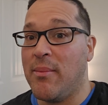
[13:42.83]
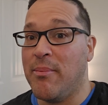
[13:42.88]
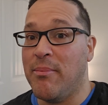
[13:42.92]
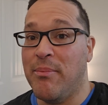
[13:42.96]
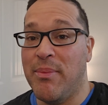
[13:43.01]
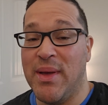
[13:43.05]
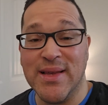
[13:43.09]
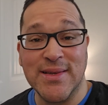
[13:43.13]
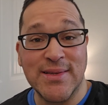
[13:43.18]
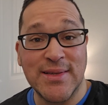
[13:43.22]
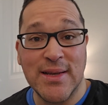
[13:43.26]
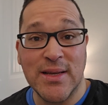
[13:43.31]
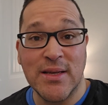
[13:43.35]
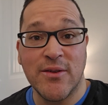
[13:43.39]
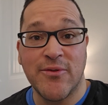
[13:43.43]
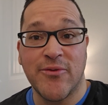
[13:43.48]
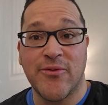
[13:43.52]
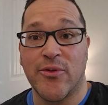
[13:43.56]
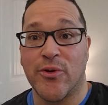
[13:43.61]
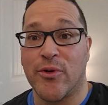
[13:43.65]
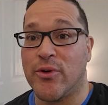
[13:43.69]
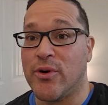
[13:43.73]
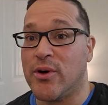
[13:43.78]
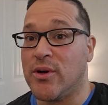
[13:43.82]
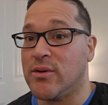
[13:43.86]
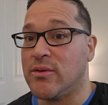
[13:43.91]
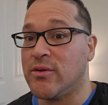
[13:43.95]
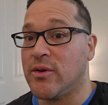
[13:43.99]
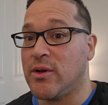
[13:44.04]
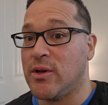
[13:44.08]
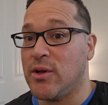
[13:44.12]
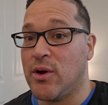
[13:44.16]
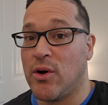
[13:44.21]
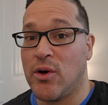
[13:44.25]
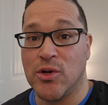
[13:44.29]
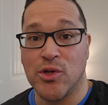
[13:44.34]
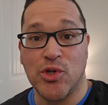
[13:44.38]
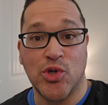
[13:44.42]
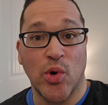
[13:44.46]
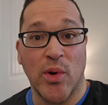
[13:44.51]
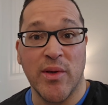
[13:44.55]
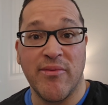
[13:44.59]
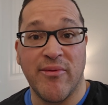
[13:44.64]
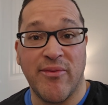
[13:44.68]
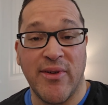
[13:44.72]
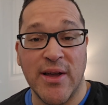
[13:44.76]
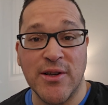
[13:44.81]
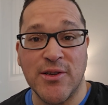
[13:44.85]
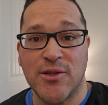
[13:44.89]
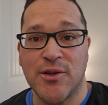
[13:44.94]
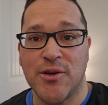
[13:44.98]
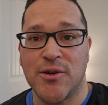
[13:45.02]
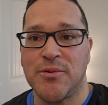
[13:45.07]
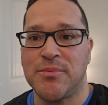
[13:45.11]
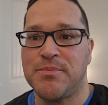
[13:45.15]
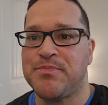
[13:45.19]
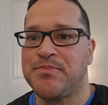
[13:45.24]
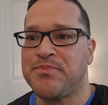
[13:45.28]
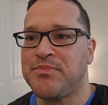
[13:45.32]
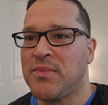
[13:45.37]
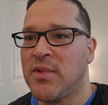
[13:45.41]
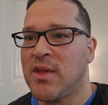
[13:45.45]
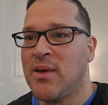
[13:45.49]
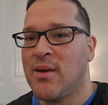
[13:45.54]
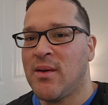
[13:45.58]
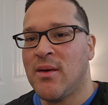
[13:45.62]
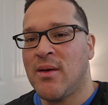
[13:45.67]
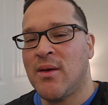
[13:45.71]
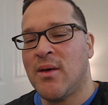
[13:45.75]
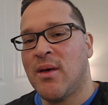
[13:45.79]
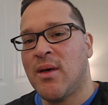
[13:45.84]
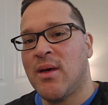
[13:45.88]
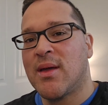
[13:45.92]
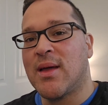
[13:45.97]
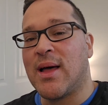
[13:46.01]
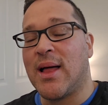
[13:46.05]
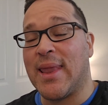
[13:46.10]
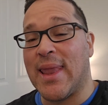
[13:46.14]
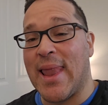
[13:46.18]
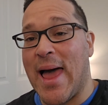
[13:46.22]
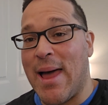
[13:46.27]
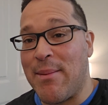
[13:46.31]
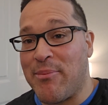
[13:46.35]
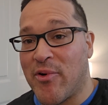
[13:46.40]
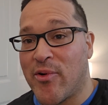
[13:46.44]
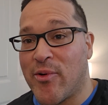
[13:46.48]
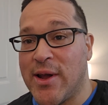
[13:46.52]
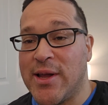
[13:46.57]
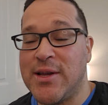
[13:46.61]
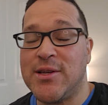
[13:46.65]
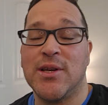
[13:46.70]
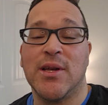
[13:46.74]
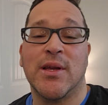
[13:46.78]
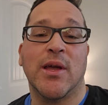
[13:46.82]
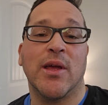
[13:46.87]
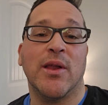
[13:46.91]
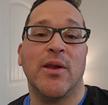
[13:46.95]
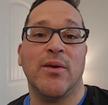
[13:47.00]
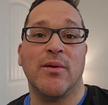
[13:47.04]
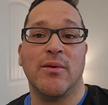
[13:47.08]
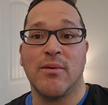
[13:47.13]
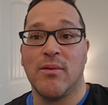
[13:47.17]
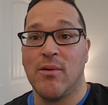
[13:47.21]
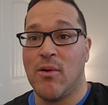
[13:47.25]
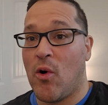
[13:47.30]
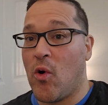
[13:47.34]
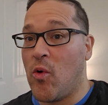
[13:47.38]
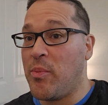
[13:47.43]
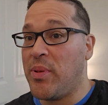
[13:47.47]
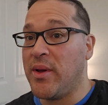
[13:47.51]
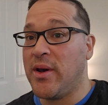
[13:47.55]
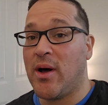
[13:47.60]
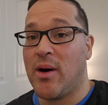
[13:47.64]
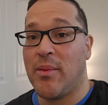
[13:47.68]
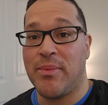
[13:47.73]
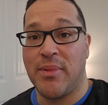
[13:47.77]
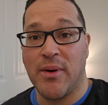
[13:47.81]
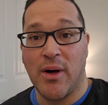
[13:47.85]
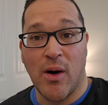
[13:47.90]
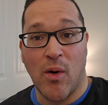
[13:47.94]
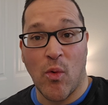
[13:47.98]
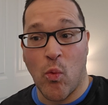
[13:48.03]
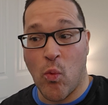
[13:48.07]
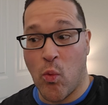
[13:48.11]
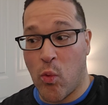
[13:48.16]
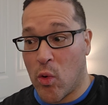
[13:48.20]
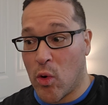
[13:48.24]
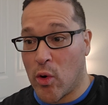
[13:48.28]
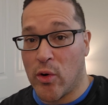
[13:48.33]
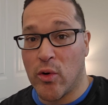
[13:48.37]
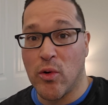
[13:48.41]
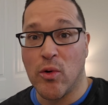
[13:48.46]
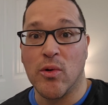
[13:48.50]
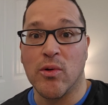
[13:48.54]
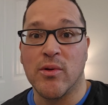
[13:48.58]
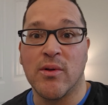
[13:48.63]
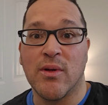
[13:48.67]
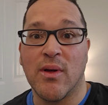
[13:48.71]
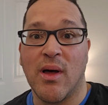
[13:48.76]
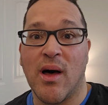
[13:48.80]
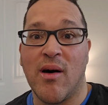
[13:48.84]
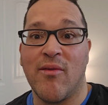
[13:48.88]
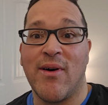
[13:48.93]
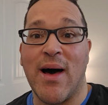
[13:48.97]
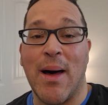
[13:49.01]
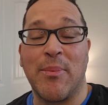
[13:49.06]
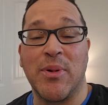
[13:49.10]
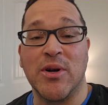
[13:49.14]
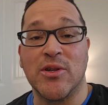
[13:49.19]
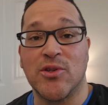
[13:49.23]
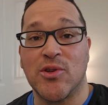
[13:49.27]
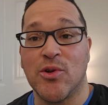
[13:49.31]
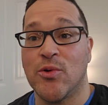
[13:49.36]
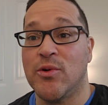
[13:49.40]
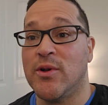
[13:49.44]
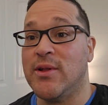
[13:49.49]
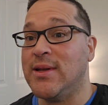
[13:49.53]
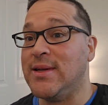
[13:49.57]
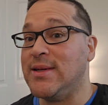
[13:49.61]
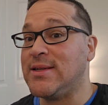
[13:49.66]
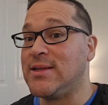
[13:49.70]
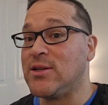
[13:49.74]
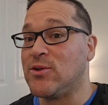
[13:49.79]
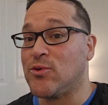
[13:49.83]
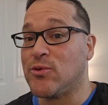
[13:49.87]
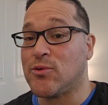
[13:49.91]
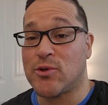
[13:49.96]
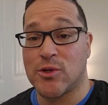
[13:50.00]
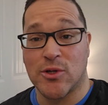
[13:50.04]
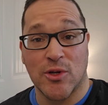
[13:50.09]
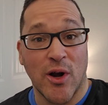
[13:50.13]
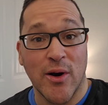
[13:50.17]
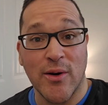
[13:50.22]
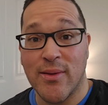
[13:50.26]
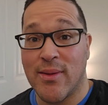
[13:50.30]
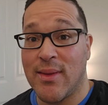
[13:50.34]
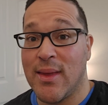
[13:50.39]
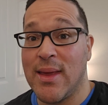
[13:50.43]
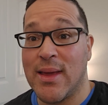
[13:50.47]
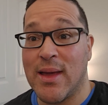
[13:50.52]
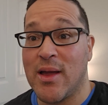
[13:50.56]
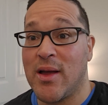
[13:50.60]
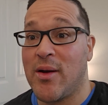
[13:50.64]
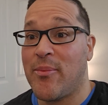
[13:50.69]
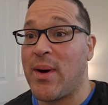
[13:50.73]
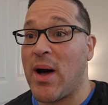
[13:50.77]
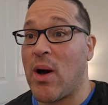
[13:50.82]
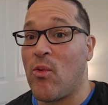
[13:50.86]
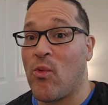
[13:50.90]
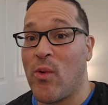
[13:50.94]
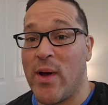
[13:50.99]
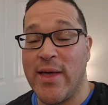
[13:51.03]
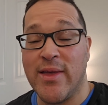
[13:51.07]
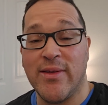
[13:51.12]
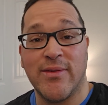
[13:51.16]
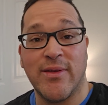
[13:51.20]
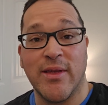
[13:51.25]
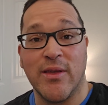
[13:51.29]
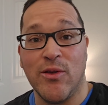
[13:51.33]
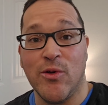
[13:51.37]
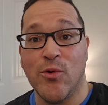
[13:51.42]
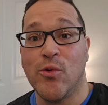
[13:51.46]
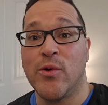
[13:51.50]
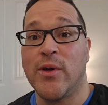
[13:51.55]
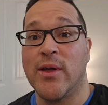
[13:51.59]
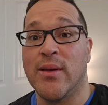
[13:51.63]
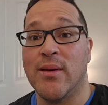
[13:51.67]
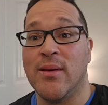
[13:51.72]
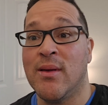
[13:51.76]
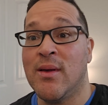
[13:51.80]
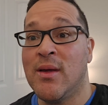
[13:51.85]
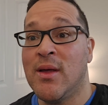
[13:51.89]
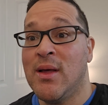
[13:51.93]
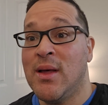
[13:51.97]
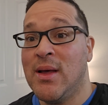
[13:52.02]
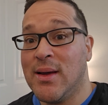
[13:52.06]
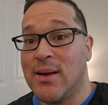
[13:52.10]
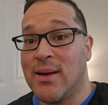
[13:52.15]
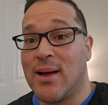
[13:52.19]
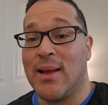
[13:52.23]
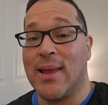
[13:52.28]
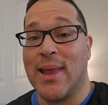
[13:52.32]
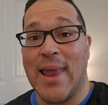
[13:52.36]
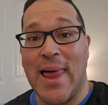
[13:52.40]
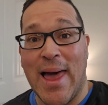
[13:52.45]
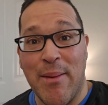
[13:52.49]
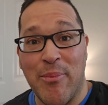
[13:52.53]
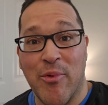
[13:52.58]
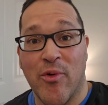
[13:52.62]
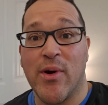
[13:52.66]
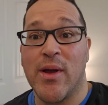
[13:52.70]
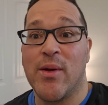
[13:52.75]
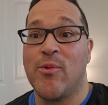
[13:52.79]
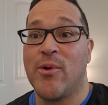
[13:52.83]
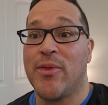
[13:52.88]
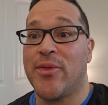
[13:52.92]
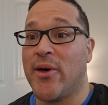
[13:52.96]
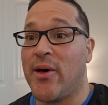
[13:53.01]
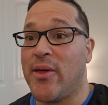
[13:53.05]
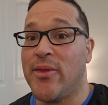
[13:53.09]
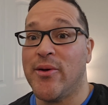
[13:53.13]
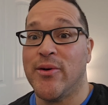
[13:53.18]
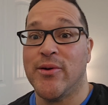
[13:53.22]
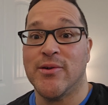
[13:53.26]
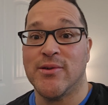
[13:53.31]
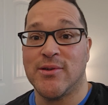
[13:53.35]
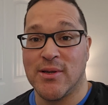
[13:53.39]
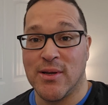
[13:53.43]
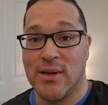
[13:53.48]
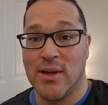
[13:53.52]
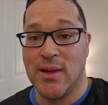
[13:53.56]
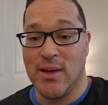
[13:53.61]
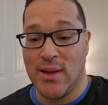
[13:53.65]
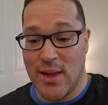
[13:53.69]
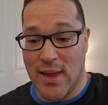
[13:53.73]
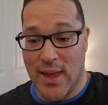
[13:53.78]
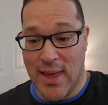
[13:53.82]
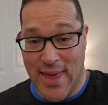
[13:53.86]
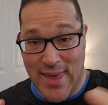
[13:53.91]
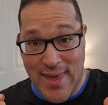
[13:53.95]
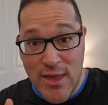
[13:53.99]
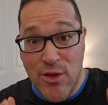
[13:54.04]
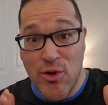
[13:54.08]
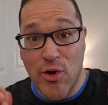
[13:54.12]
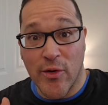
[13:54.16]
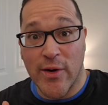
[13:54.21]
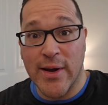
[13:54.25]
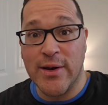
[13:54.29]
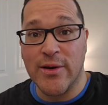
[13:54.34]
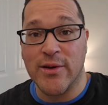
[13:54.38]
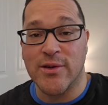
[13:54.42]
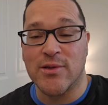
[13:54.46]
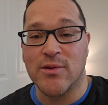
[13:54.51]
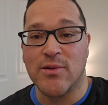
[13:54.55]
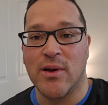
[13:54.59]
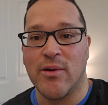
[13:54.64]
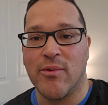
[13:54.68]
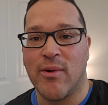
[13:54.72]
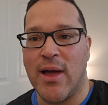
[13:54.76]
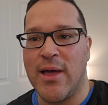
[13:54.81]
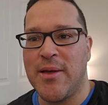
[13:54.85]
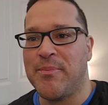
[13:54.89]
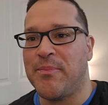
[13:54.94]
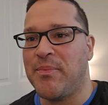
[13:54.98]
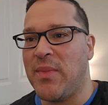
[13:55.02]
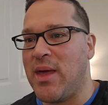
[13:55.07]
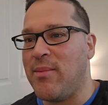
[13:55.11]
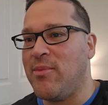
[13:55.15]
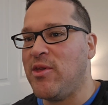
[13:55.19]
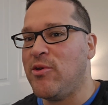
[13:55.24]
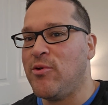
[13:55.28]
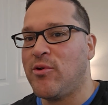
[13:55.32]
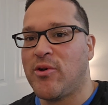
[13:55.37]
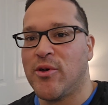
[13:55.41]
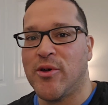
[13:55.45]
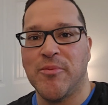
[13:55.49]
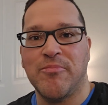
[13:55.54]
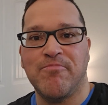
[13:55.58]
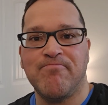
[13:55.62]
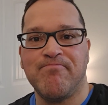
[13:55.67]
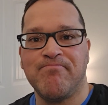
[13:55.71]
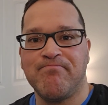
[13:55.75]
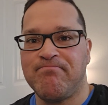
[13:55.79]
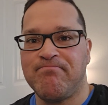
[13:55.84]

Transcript: business for a joint venture. Collaboration can open up a world of opportunities. So start thinking about ways that you can collaborate with others in your industry, right? Maybe you could,